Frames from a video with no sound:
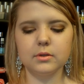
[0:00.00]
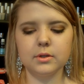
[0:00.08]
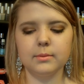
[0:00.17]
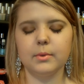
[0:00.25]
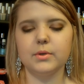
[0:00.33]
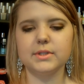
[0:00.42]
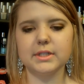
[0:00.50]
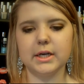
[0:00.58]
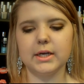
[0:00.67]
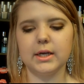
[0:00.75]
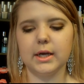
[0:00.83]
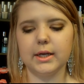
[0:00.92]
the most
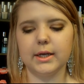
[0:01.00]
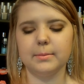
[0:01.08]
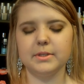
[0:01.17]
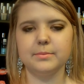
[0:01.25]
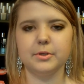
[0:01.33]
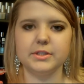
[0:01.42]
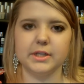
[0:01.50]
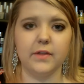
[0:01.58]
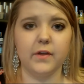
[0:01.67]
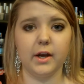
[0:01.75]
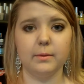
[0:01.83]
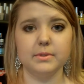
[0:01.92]
unhappiest person. I
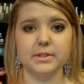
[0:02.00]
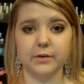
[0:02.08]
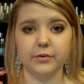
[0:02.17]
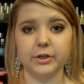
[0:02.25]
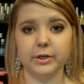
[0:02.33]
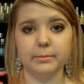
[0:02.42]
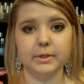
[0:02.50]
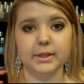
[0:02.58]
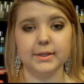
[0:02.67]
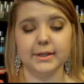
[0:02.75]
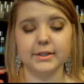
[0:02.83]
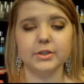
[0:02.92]
thought I was never going to be
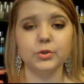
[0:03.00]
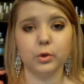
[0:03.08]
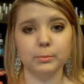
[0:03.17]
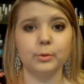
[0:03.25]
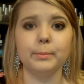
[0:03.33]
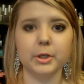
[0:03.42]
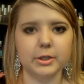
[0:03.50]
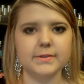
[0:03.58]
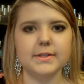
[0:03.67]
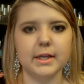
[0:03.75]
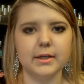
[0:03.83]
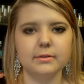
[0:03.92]
like a normal
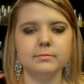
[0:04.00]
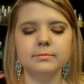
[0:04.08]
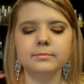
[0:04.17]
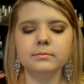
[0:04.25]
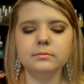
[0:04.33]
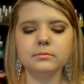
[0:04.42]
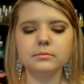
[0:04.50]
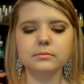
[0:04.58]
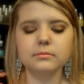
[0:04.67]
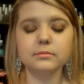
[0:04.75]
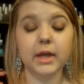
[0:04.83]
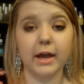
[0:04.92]
person
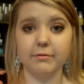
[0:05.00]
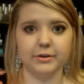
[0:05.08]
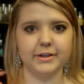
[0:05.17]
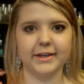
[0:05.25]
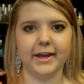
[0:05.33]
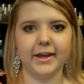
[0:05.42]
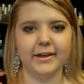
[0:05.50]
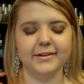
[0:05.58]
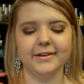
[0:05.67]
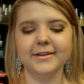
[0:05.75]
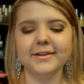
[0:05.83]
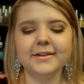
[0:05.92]
ever again.
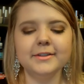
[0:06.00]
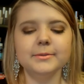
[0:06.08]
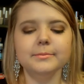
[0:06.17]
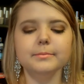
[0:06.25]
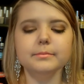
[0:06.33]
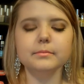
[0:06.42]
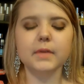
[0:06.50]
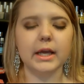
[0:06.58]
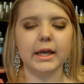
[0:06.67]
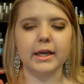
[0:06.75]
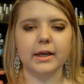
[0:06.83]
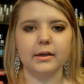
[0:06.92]

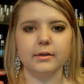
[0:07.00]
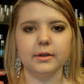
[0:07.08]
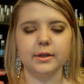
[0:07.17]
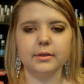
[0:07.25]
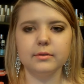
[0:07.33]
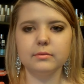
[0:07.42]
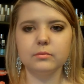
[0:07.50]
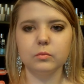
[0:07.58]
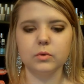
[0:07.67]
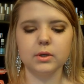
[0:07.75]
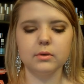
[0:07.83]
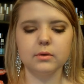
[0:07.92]
And,
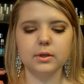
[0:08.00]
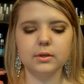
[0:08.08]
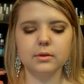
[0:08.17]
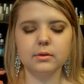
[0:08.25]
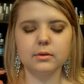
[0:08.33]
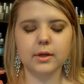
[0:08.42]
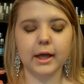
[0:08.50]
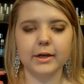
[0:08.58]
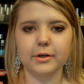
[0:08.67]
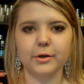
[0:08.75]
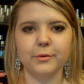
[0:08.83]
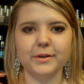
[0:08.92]
whoa, I don't
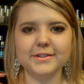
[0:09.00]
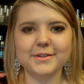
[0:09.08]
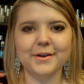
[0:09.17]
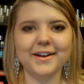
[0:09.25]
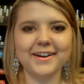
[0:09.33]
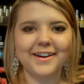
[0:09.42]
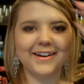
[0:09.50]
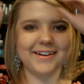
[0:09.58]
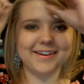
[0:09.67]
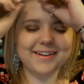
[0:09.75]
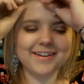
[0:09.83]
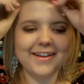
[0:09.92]
know what's going on.
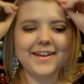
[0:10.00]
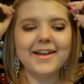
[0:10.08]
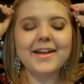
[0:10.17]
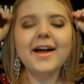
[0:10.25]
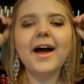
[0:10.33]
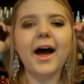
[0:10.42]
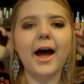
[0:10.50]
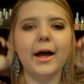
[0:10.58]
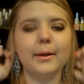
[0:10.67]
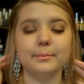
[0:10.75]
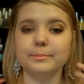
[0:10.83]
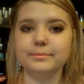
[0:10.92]

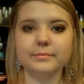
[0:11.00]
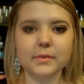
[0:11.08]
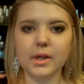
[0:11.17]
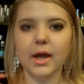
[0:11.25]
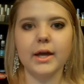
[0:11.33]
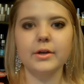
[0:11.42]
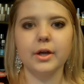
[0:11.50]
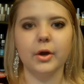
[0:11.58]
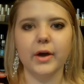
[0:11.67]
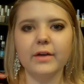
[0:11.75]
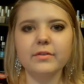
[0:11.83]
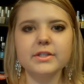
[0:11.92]
Um, I don't know,
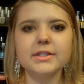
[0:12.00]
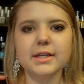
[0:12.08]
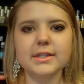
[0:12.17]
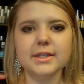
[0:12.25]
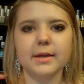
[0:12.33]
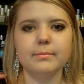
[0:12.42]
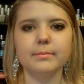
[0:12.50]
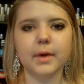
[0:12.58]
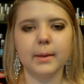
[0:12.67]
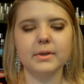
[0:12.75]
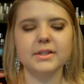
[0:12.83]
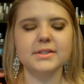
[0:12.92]
ever since i
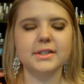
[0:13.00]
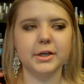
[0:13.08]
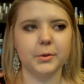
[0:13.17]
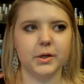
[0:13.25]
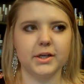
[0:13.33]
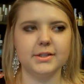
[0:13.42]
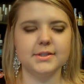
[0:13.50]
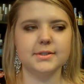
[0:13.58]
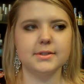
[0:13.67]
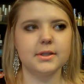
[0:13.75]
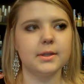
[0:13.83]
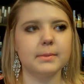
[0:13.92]
I'm on
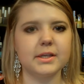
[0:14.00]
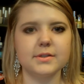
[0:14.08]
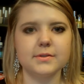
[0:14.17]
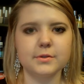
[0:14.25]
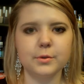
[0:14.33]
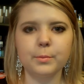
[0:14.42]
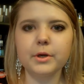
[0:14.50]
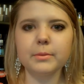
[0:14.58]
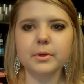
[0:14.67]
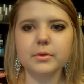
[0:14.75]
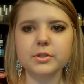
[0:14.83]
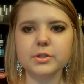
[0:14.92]
steroids, they make you super
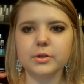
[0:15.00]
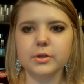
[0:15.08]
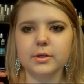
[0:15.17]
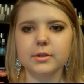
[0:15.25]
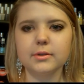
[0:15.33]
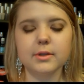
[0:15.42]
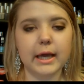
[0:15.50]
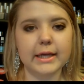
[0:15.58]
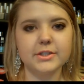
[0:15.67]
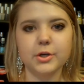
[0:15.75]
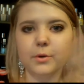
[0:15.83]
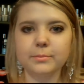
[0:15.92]
emotional. I
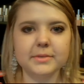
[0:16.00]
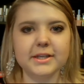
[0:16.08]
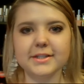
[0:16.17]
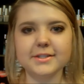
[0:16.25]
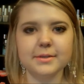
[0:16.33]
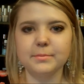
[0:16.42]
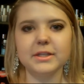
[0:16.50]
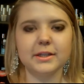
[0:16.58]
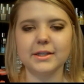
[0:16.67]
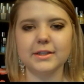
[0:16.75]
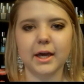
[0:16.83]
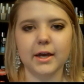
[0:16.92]
don't mean to be
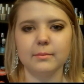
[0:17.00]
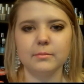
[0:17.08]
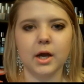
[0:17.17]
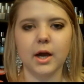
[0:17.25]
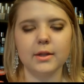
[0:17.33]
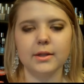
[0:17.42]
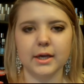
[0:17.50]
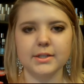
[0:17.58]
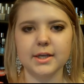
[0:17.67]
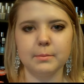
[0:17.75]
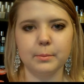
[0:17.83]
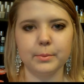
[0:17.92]
like that. I'm not that
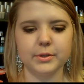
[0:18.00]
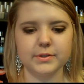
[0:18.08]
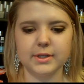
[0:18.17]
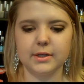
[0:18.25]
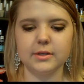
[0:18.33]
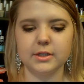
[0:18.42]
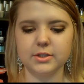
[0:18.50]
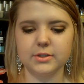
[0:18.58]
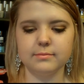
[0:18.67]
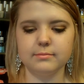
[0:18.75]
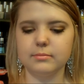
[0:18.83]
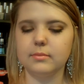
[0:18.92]
type of person. It's,
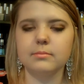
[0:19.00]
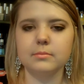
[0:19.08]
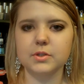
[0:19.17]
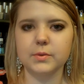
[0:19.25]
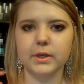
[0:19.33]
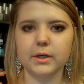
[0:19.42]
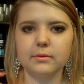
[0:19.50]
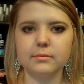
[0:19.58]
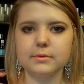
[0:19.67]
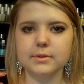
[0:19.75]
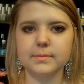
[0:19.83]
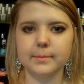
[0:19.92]
I swear,
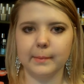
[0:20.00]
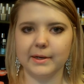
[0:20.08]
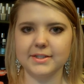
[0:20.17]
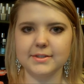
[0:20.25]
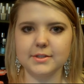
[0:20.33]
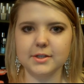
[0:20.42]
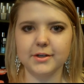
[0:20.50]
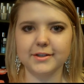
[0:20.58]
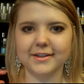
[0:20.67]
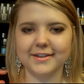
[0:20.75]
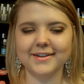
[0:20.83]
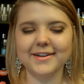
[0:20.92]
it's medicine
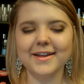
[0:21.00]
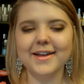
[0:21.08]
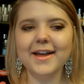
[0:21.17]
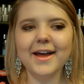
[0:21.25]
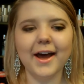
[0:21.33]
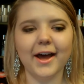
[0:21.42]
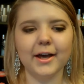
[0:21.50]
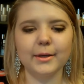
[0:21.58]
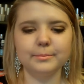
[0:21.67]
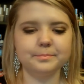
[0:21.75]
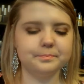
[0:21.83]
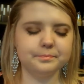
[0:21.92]
talking. Um,